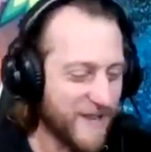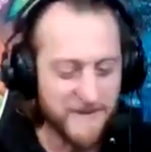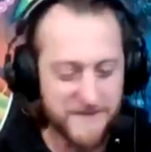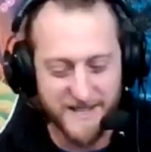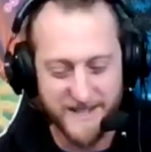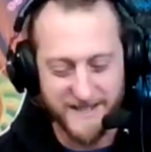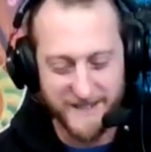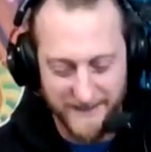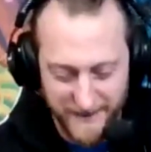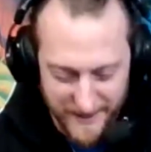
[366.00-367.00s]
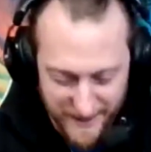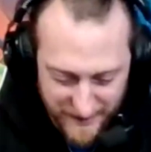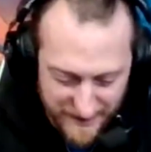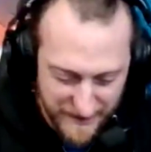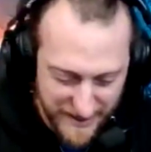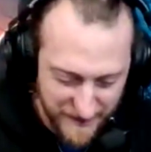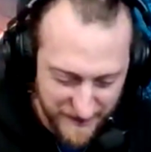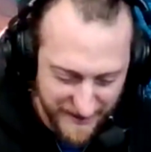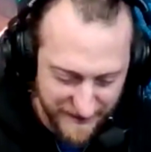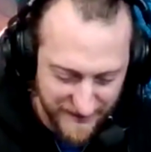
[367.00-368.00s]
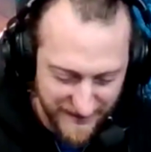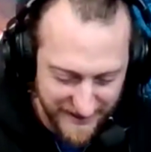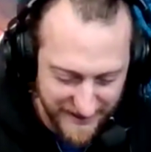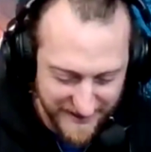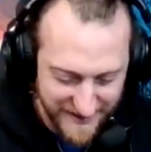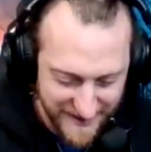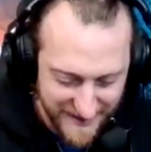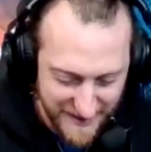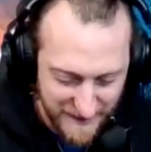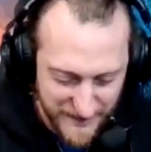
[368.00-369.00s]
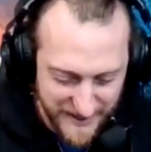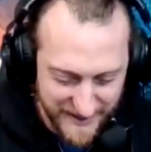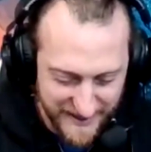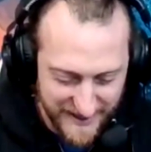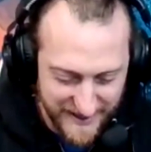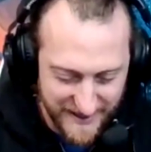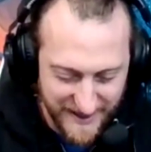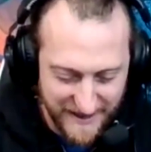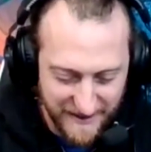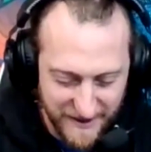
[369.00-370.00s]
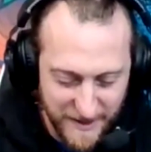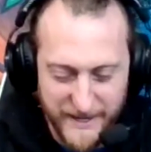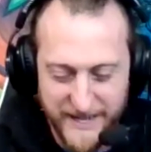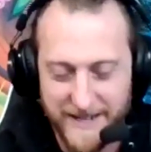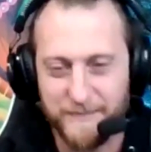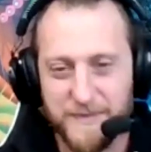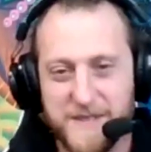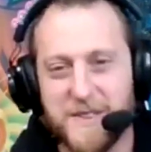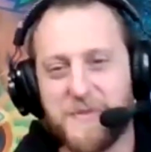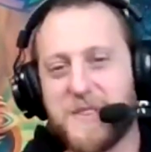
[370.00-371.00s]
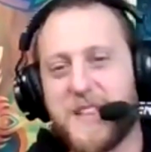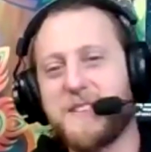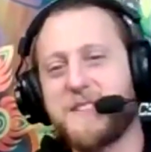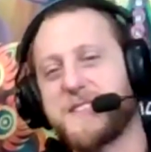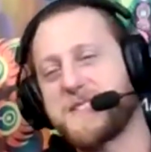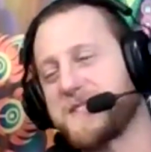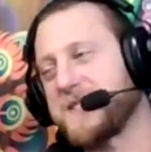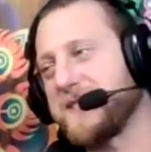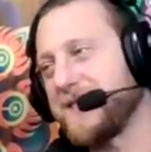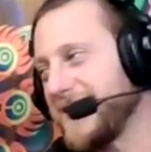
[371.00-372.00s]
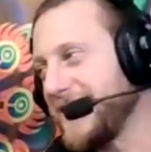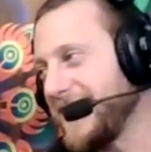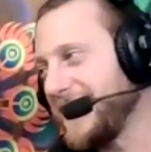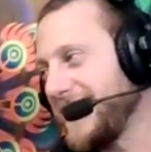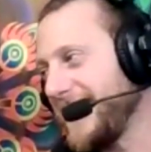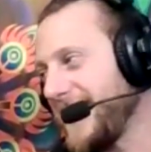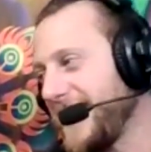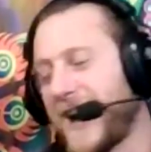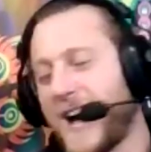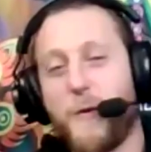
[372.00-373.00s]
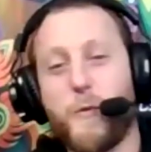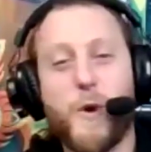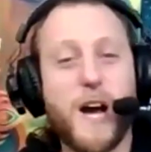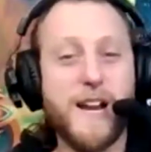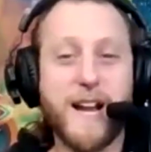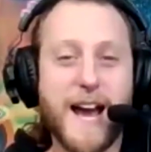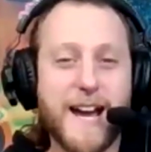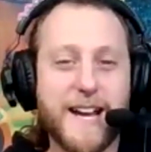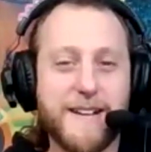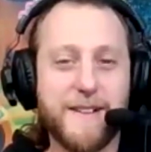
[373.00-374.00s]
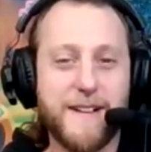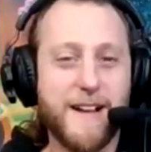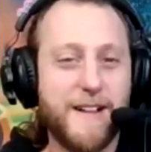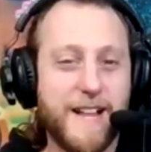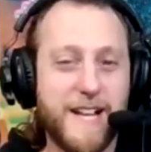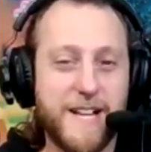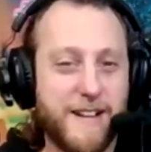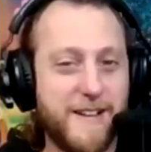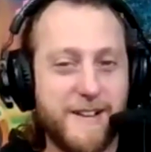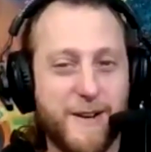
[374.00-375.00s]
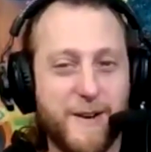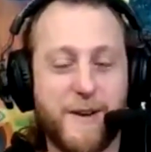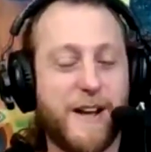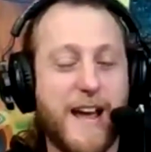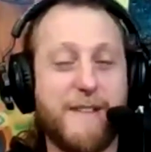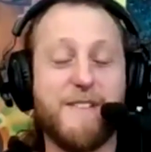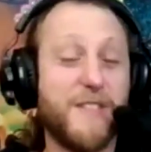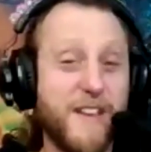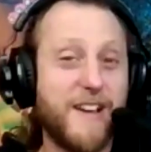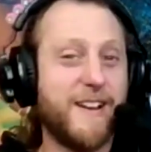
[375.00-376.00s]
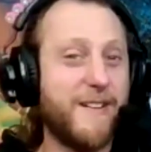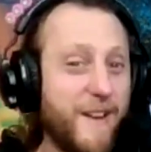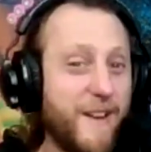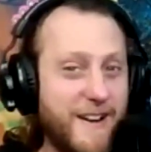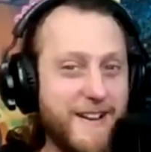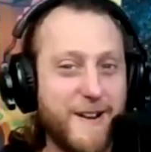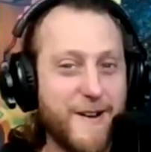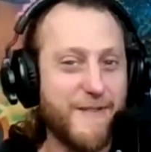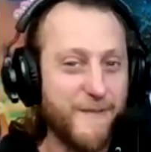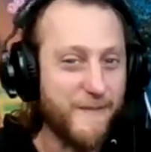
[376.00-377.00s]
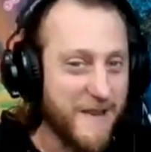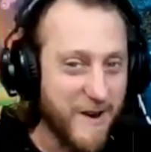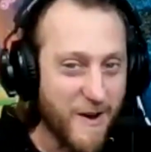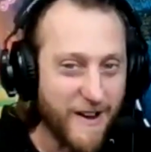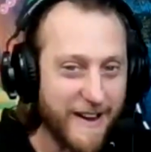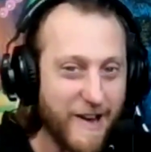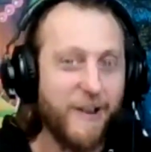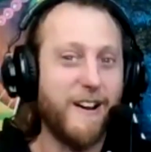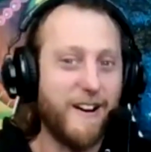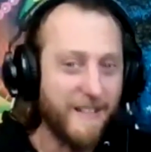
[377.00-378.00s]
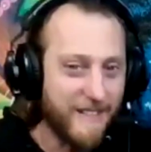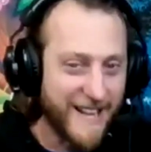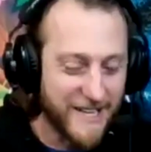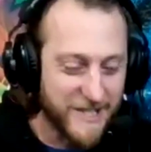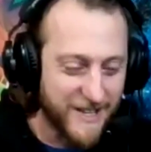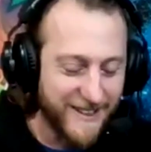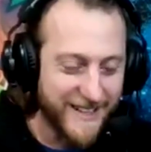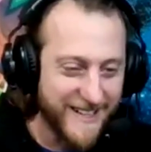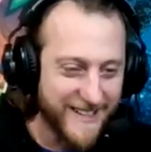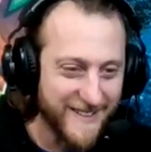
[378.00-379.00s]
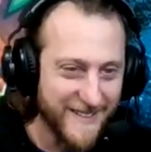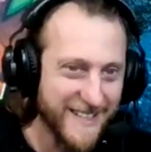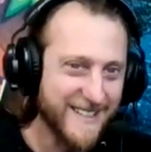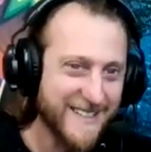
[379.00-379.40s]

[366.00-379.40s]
involved in it and are into it, man, whatever. Like, but uh I don't know, man. It's one I alleged, you know, everything on here from here on out allegedly.